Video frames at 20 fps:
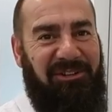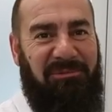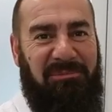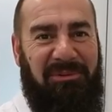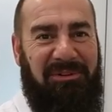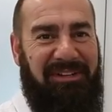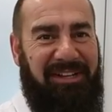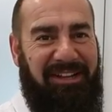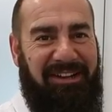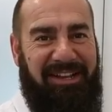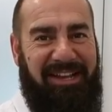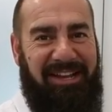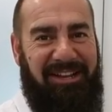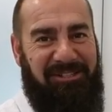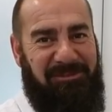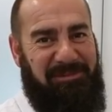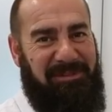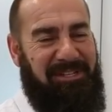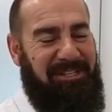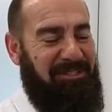don't burn down a
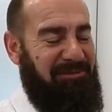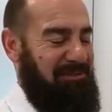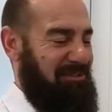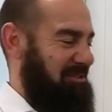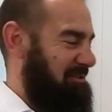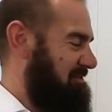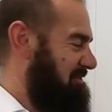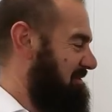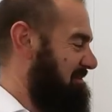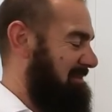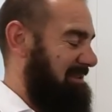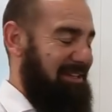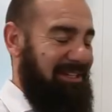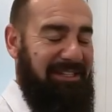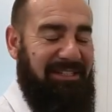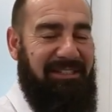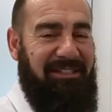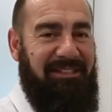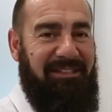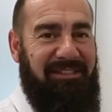house because of a
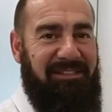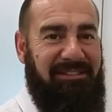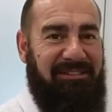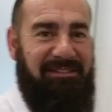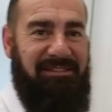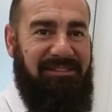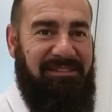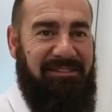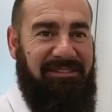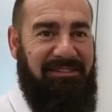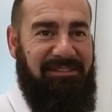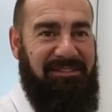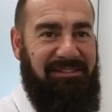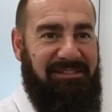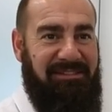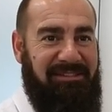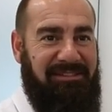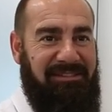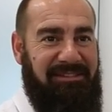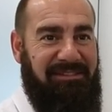scorpion. Well, what about
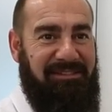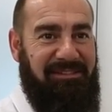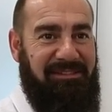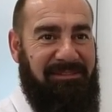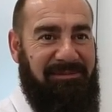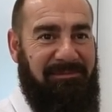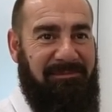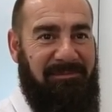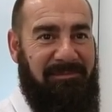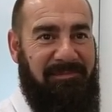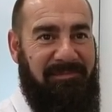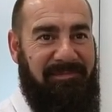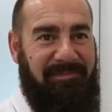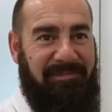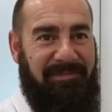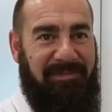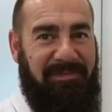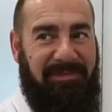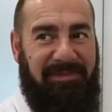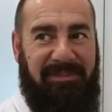seven
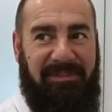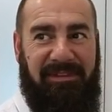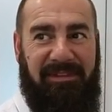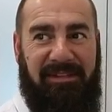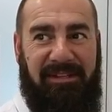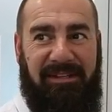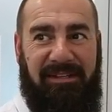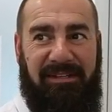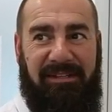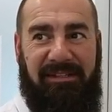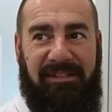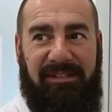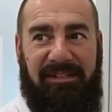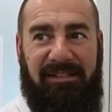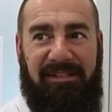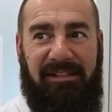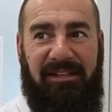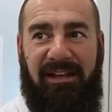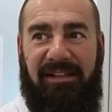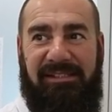scorpions in the last these, two
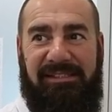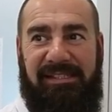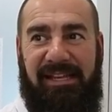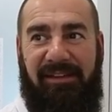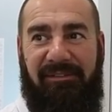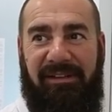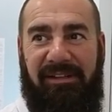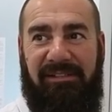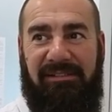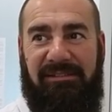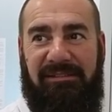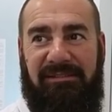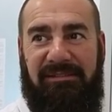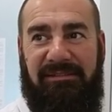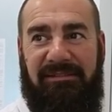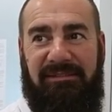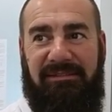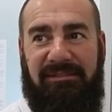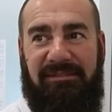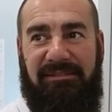weeks? Not seven.
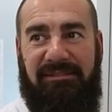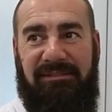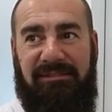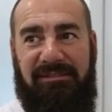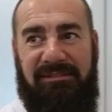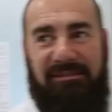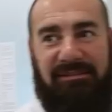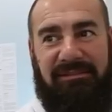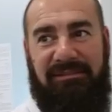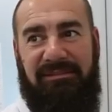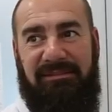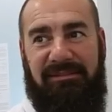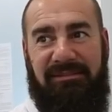Six. All right,